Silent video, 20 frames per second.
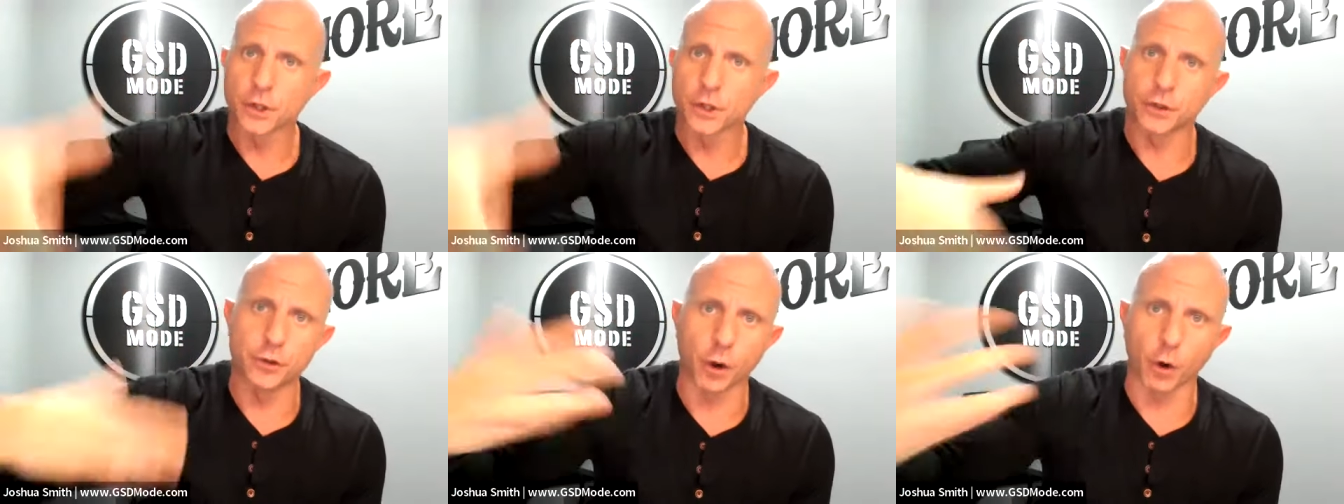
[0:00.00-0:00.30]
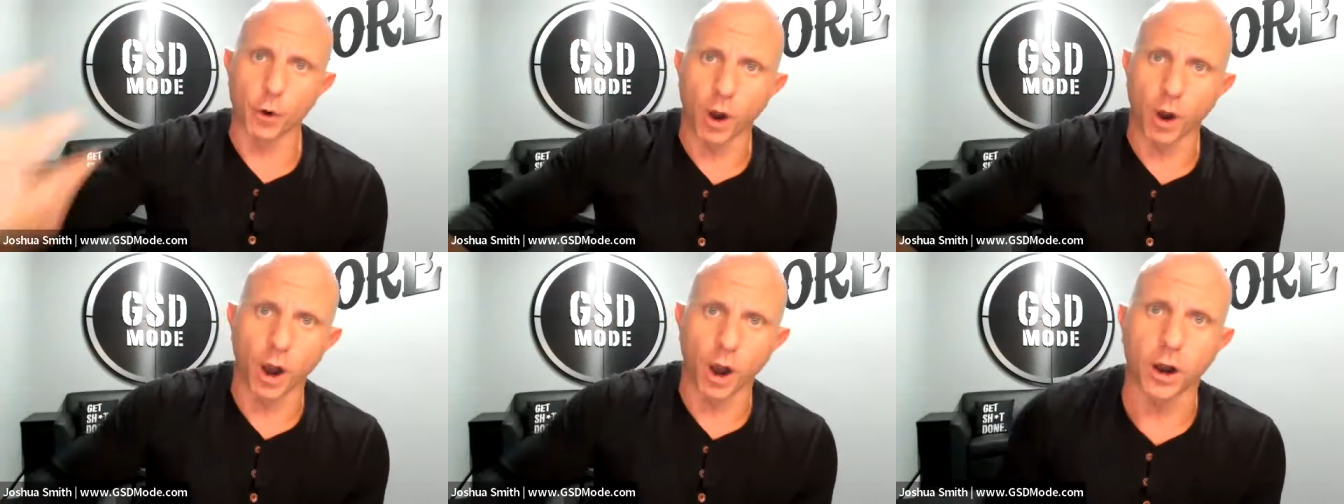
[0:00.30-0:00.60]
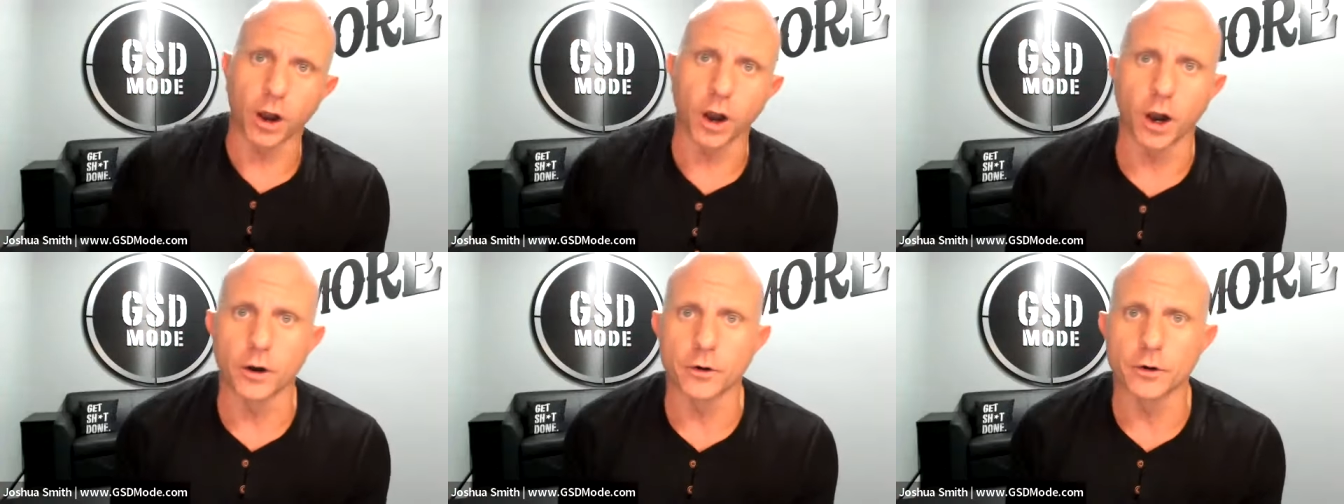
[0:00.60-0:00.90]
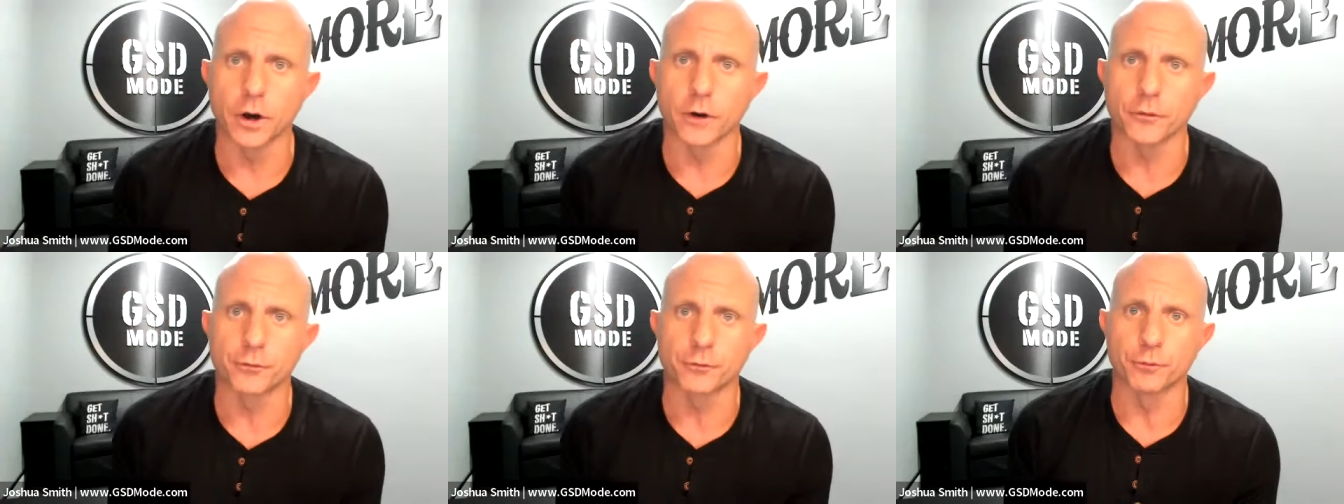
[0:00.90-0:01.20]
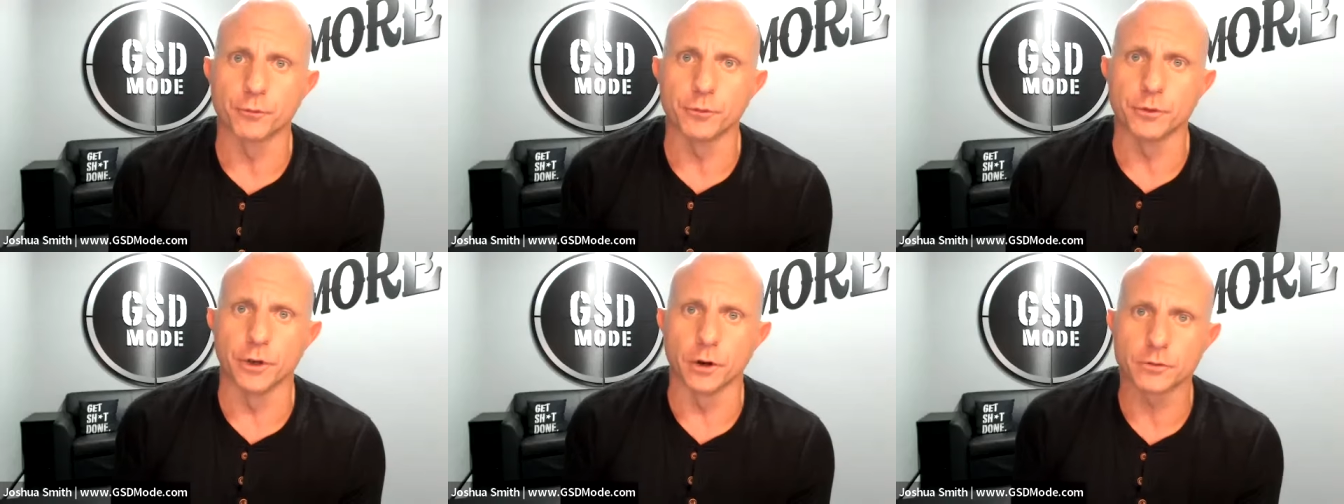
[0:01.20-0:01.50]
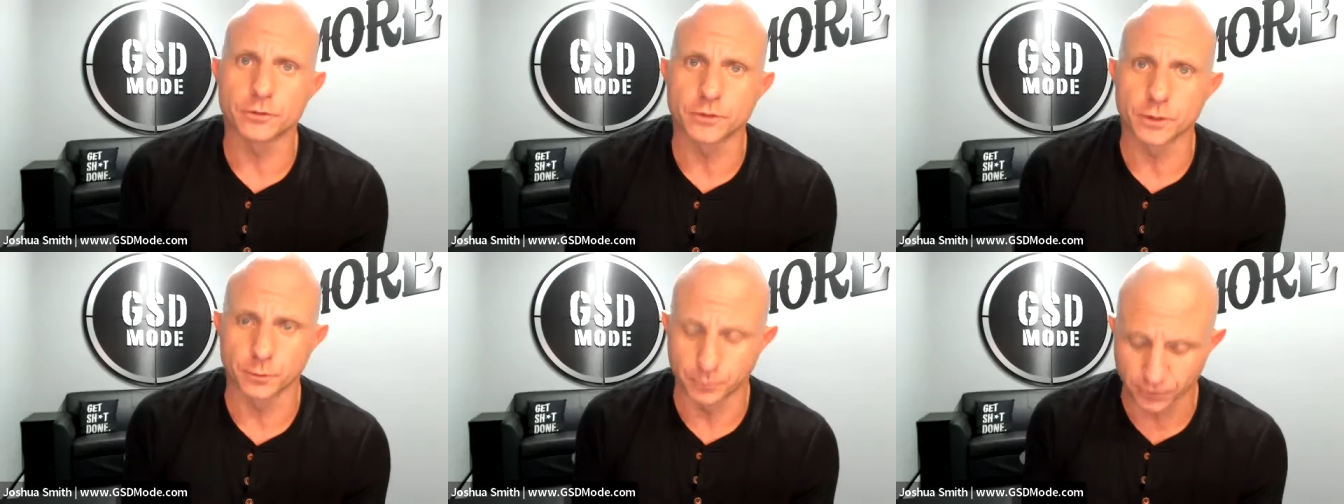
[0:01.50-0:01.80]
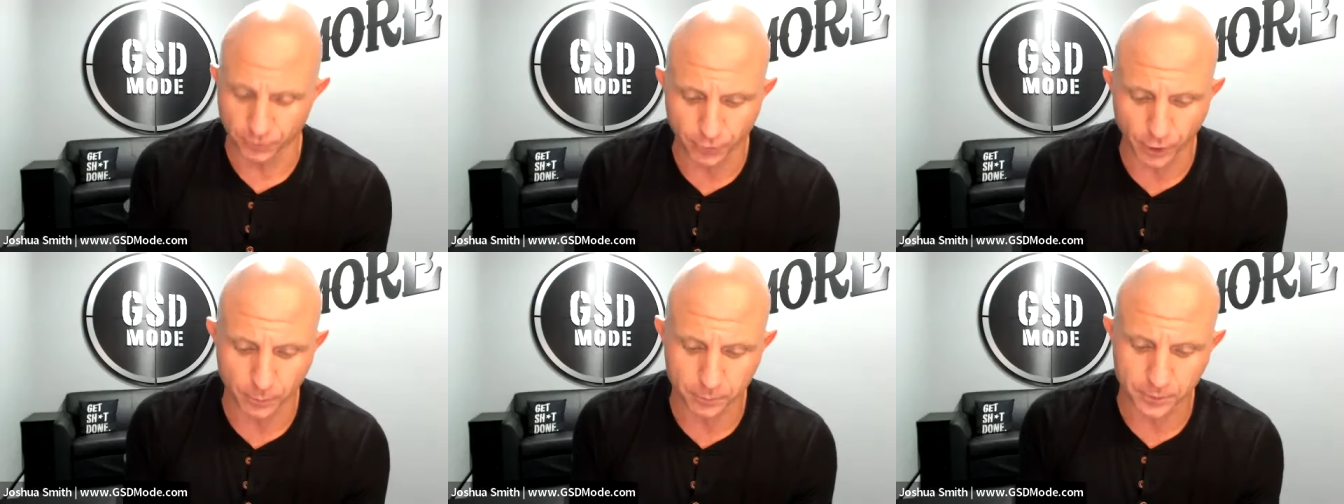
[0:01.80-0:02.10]
You know, uh, uh, uh you know, to
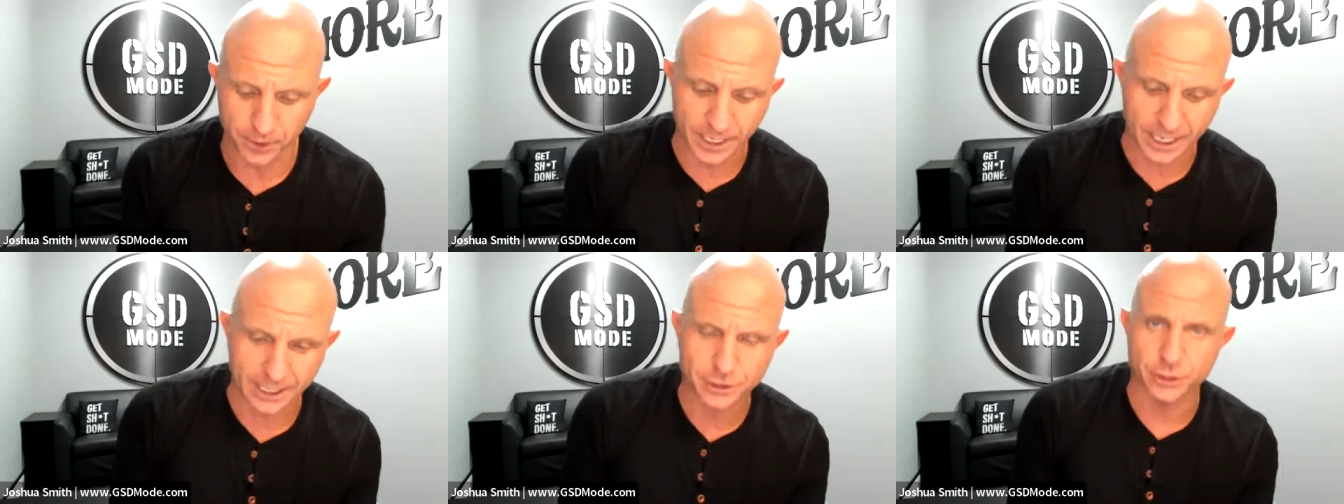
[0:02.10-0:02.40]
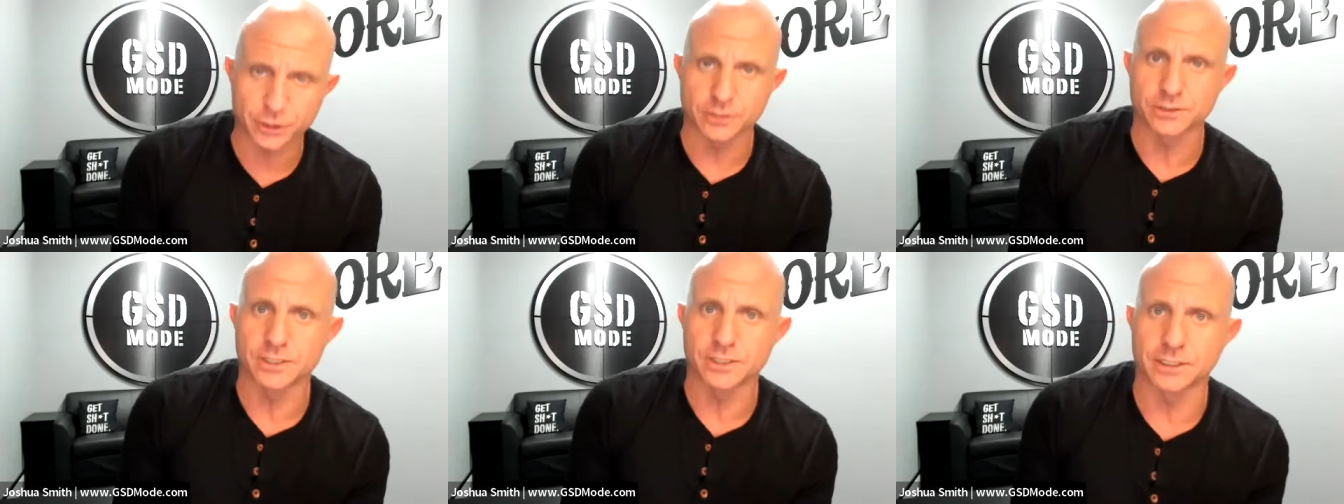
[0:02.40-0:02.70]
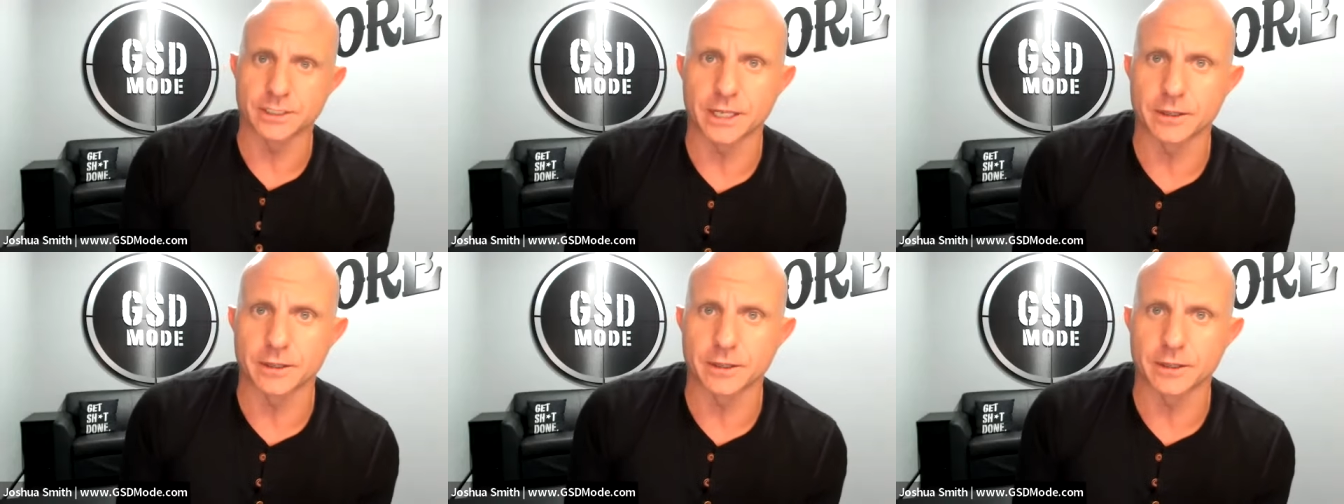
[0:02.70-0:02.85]
develop connections and